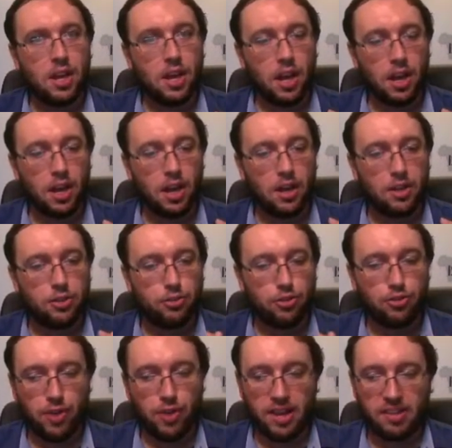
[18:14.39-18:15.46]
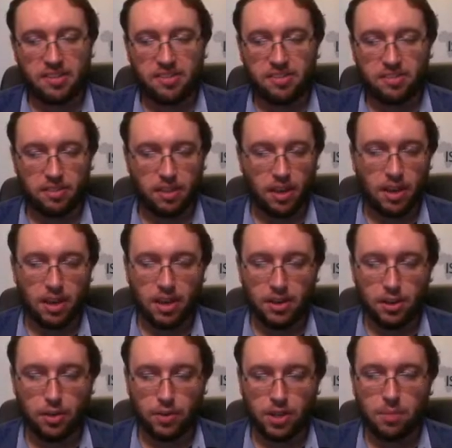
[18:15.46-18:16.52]
to address and
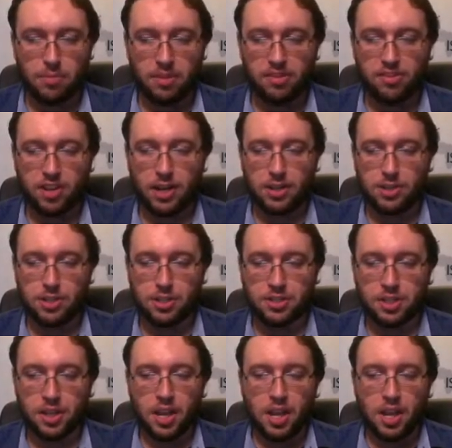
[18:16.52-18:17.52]
overcome these challenges.